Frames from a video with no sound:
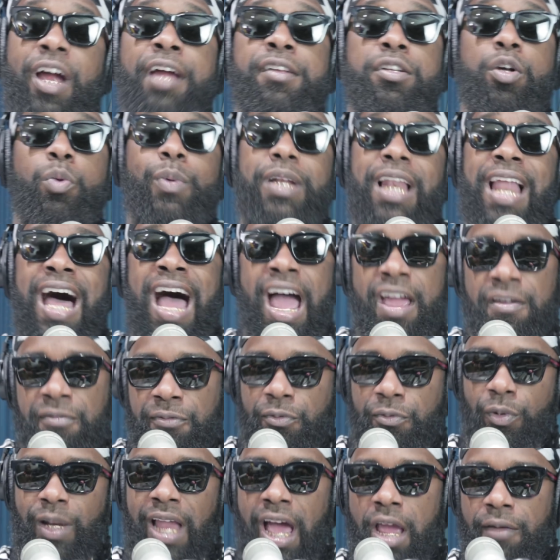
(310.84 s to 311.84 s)
right now, we
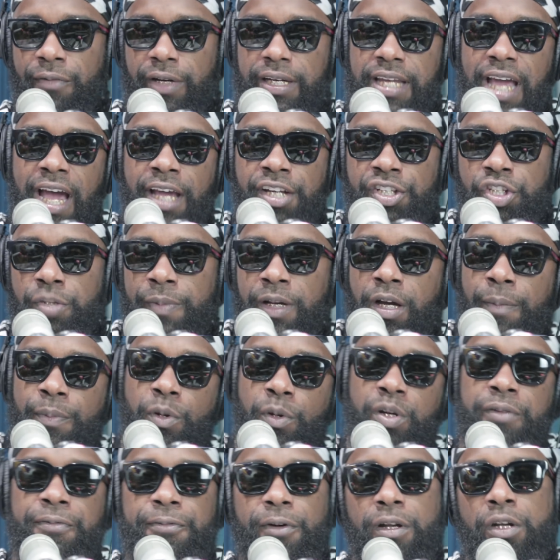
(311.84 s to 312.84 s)
live on the IG. Big
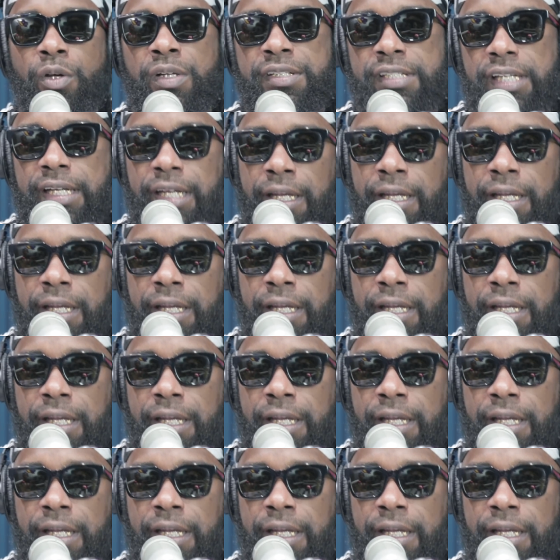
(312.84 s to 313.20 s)
up all the followers